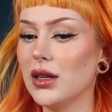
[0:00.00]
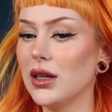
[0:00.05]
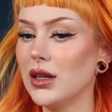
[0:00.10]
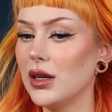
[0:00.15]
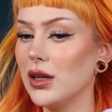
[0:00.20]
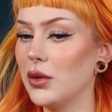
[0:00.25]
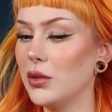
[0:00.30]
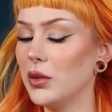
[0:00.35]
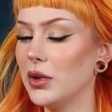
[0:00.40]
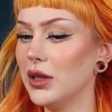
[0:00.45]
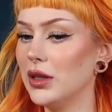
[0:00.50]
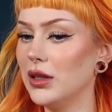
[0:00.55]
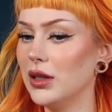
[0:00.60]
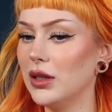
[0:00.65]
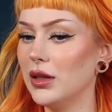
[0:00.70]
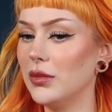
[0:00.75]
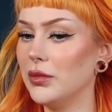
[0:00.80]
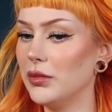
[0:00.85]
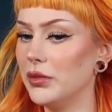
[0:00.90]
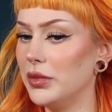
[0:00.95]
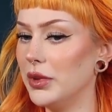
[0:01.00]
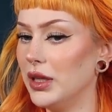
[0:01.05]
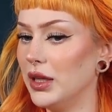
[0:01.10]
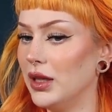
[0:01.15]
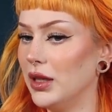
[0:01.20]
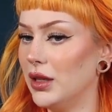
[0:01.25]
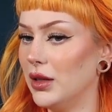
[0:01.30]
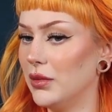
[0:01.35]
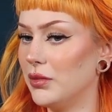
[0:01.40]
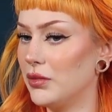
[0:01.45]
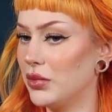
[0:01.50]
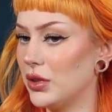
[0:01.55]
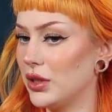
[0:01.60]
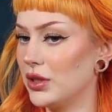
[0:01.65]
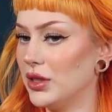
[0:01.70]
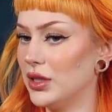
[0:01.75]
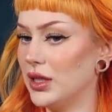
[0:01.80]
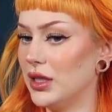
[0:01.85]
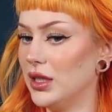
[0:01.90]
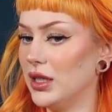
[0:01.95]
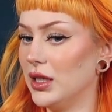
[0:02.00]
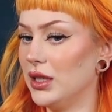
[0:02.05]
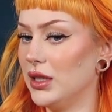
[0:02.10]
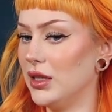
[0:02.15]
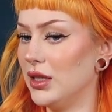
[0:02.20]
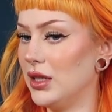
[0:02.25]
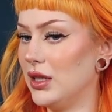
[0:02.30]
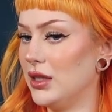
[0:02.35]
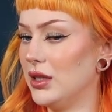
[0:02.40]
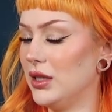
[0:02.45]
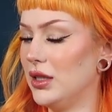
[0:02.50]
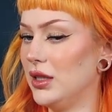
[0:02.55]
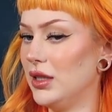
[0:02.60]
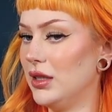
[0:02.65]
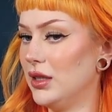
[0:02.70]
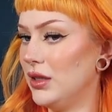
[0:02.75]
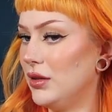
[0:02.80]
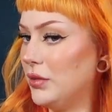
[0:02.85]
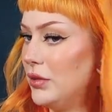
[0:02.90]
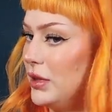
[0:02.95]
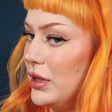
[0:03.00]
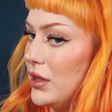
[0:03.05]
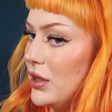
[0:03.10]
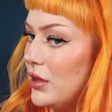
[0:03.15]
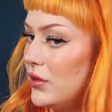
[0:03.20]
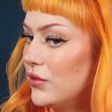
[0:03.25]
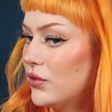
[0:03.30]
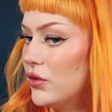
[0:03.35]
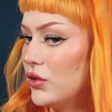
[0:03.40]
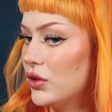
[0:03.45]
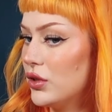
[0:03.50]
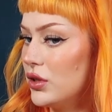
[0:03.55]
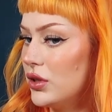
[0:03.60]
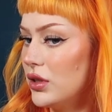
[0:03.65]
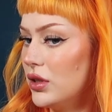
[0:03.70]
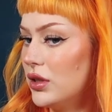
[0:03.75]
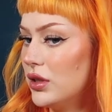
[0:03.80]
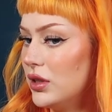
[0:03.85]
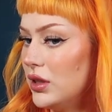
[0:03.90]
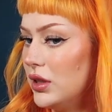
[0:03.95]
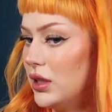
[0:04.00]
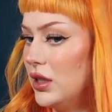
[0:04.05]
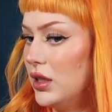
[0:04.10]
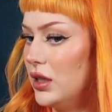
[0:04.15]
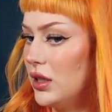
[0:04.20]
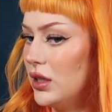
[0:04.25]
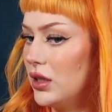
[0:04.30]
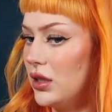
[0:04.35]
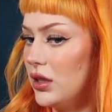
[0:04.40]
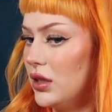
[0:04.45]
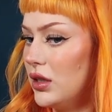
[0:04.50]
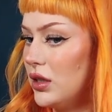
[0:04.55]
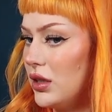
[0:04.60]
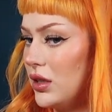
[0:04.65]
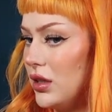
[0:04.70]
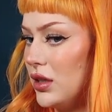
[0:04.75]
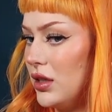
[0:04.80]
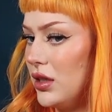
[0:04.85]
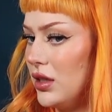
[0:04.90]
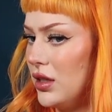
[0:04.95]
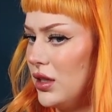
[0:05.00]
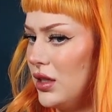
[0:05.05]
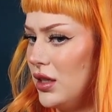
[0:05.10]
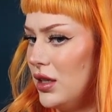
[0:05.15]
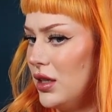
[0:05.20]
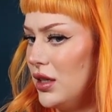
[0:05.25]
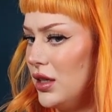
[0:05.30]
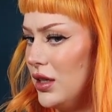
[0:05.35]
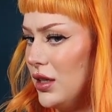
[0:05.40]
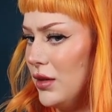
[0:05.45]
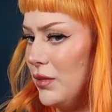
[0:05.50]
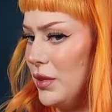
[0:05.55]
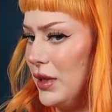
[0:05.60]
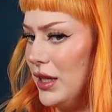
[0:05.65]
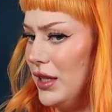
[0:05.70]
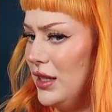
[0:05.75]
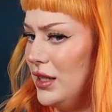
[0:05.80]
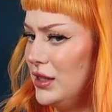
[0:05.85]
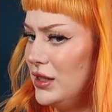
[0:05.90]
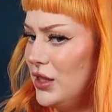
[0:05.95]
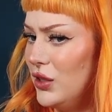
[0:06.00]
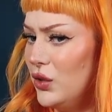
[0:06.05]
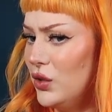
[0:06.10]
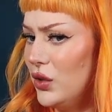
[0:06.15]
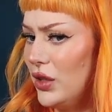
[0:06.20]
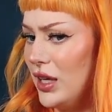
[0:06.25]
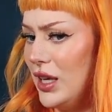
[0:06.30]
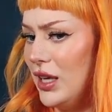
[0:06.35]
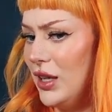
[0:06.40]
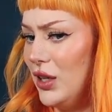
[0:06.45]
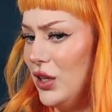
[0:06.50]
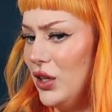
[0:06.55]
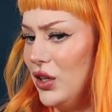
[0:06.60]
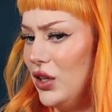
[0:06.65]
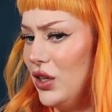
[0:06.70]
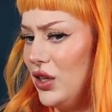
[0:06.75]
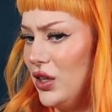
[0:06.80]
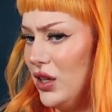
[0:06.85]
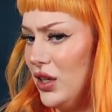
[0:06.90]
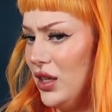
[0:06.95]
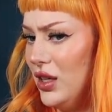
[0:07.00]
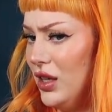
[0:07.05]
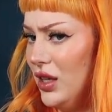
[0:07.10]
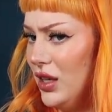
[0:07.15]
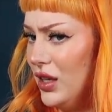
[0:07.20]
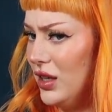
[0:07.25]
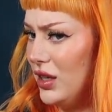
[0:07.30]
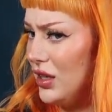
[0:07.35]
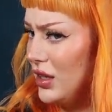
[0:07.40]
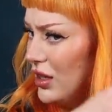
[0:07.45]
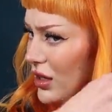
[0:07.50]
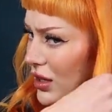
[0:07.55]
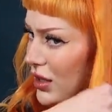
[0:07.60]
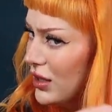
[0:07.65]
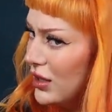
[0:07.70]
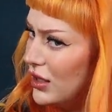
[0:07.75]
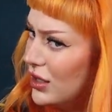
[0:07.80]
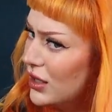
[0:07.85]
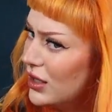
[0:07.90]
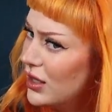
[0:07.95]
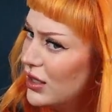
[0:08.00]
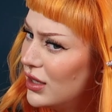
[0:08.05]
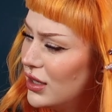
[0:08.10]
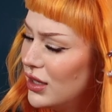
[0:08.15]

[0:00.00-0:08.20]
I will be brushing it a little bit, unfortunately. It is looking good.